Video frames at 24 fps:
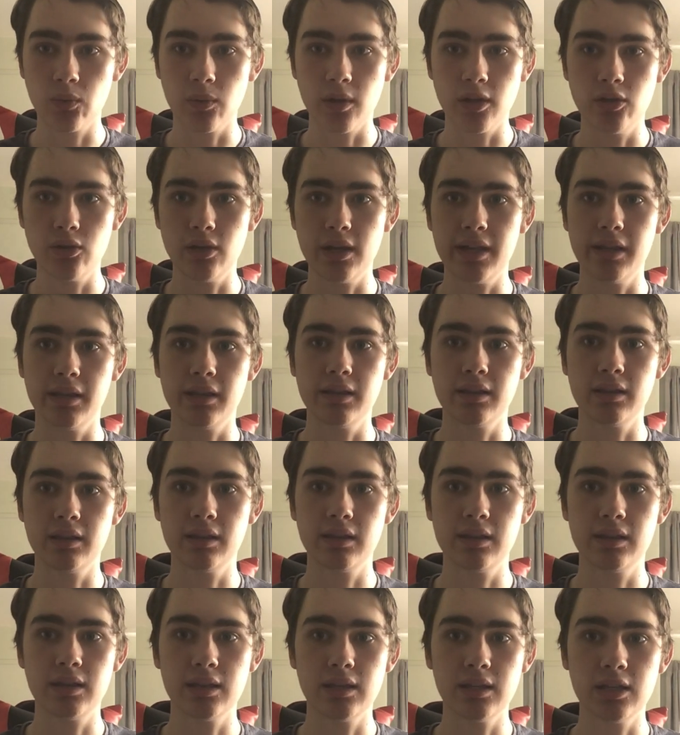when you're in
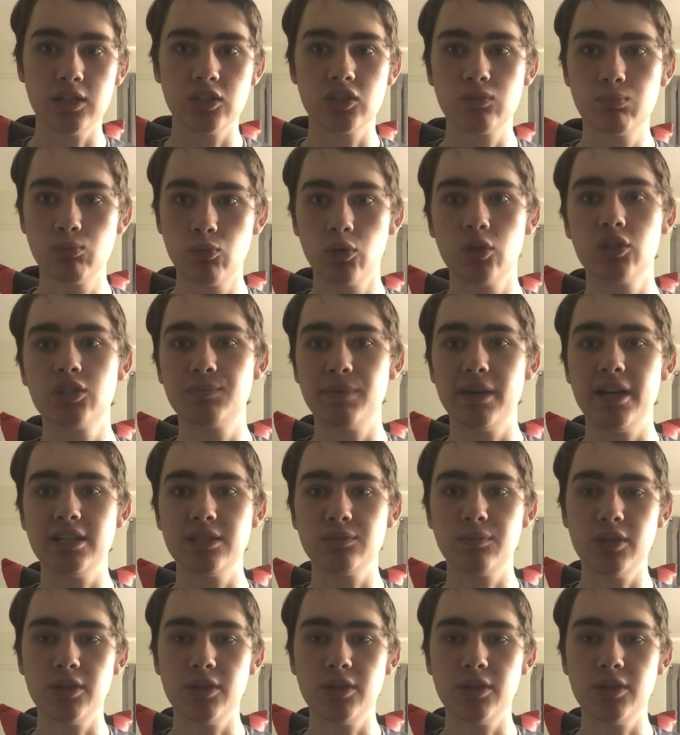a smaller space.